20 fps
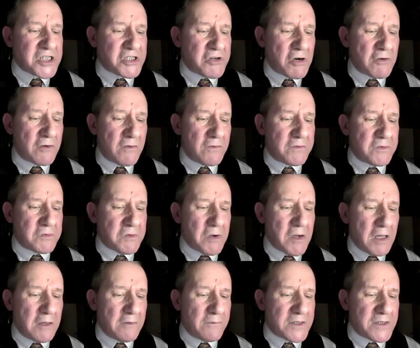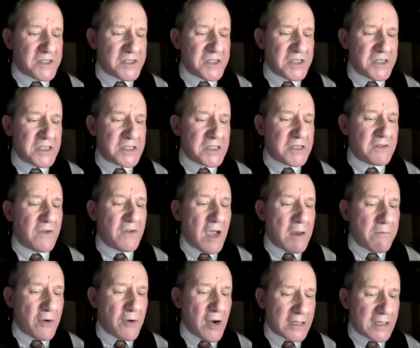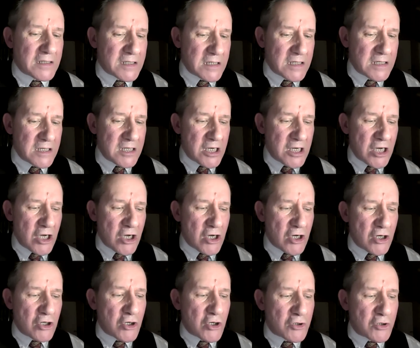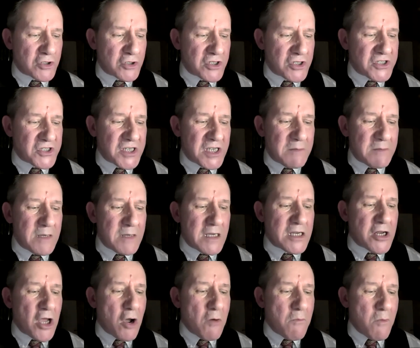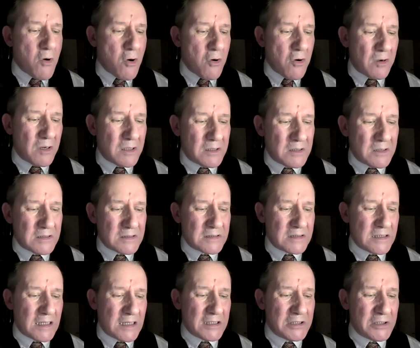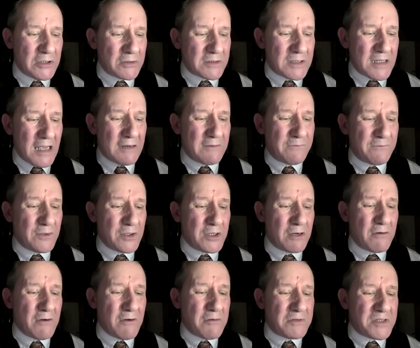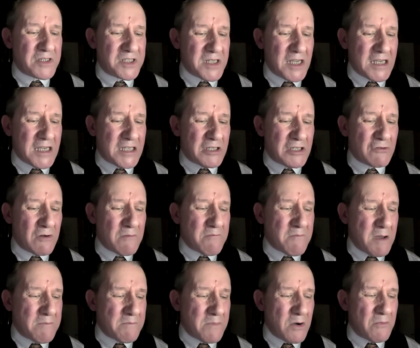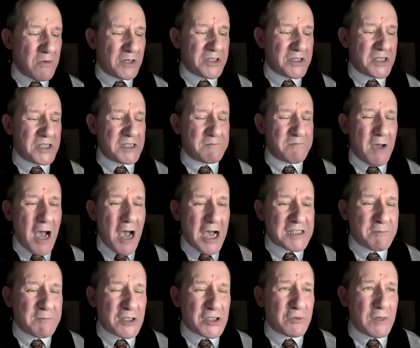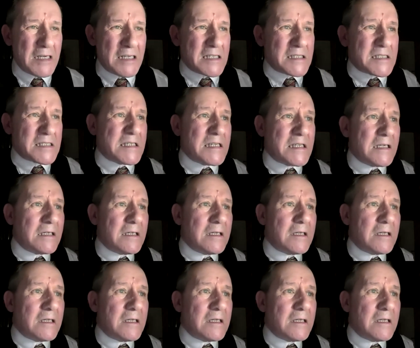stroke of twelve has ceased to vibrate. Look to see me no more, and look that for your own sake you remember what has passed between us.